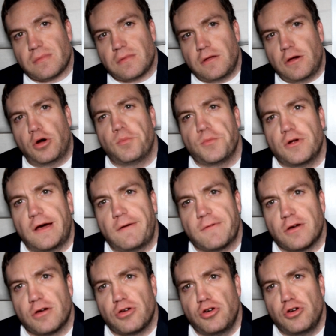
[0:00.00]
Hope you're
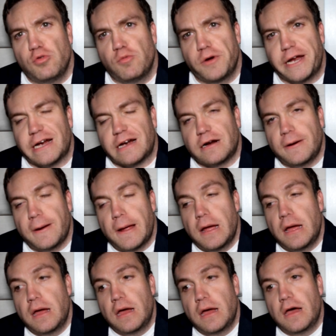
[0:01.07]
having a good week.
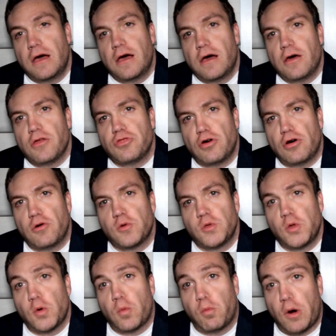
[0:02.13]
So,
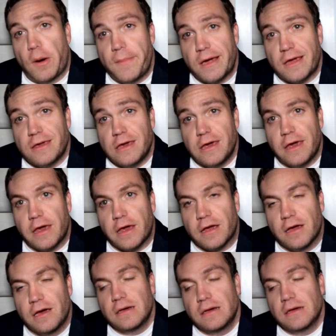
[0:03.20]
The Woman King,